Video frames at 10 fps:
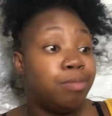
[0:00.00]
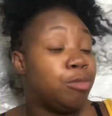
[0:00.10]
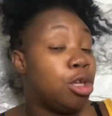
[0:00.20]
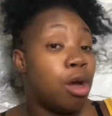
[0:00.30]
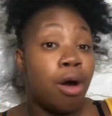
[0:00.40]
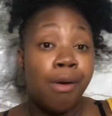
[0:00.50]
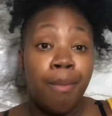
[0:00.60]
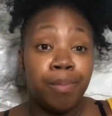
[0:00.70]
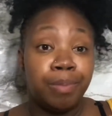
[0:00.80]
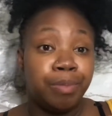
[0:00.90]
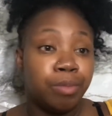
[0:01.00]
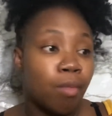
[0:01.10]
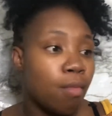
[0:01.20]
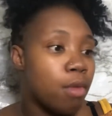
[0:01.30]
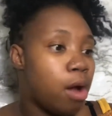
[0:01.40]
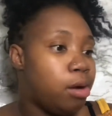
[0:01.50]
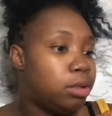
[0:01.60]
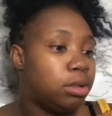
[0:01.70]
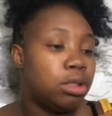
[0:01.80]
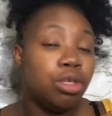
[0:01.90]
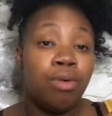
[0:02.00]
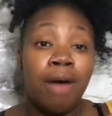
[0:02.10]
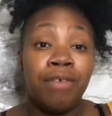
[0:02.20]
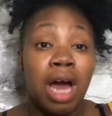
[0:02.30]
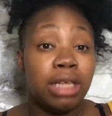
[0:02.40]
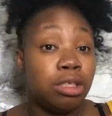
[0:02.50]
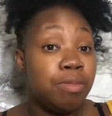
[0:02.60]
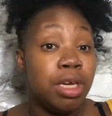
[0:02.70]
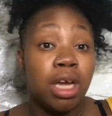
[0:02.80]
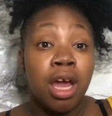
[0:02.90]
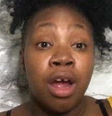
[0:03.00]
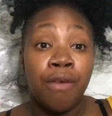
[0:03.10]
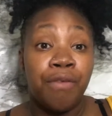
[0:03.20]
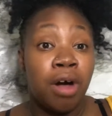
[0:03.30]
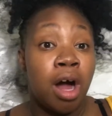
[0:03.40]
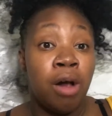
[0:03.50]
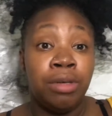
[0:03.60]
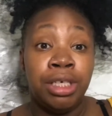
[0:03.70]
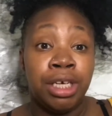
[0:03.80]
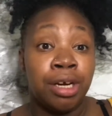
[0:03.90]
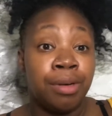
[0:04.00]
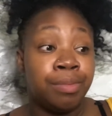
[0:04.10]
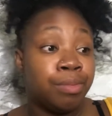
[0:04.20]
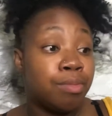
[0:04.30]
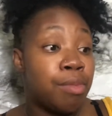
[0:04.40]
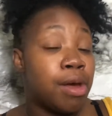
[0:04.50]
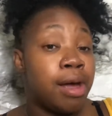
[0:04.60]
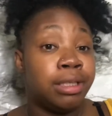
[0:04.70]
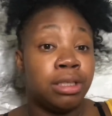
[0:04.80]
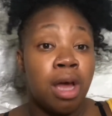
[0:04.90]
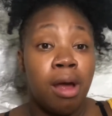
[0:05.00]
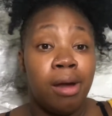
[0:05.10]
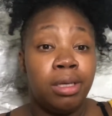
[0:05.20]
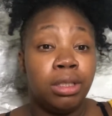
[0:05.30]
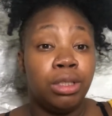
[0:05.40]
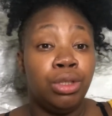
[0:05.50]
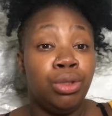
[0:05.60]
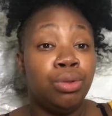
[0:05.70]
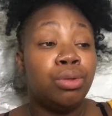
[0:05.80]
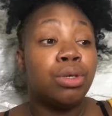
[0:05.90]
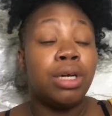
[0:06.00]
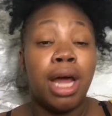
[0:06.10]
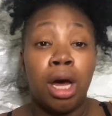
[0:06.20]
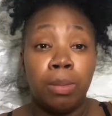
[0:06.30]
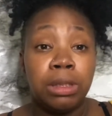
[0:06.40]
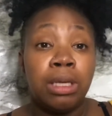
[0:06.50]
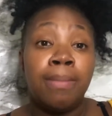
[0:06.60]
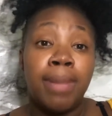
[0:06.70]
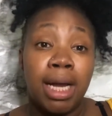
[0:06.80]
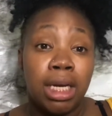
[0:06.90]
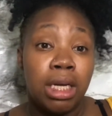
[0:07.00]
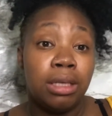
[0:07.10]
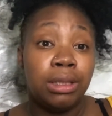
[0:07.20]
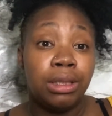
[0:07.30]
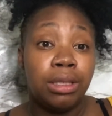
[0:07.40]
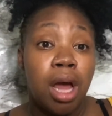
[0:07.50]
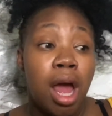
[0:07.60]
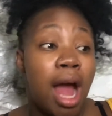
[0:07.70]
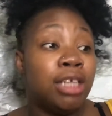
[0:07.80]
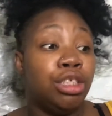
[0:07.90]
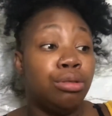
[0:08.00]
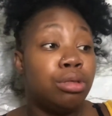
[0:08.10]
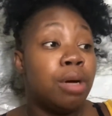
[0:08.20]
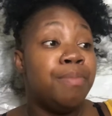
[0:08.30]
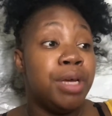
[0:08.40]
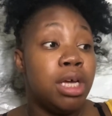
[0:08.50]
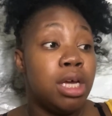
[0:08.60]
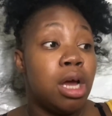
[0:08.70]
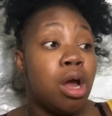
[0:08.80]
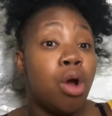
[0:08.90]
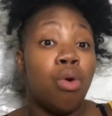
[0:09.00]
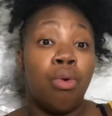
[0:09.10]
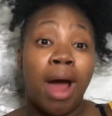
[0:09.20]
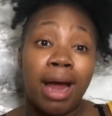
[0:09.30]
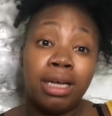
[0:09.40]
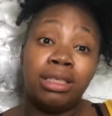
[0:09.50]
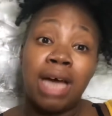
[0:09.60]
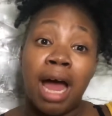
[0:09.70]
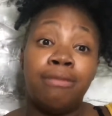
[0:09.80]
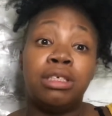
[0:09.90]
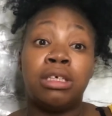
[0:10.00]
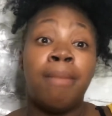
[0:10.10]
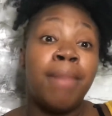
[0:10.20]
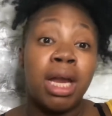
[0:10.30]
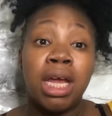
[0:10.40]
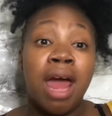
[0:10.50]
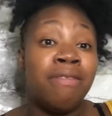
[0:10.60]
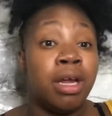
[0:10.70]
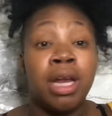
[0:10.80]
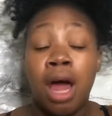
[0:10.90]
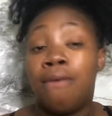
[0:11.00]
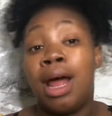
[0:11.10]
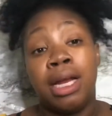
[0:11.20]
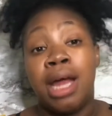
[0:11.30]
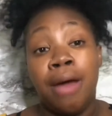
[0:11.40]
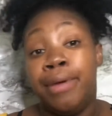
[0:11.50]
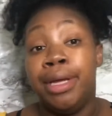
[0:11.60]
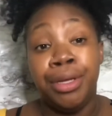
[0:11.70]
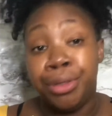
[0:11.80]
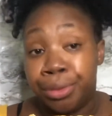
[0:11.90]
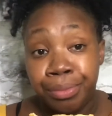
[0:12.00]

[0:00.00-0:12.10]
Yo, you have got to be careful out here, because you could help somebody and you could be ride or die with somebody and they're not ride or die with you.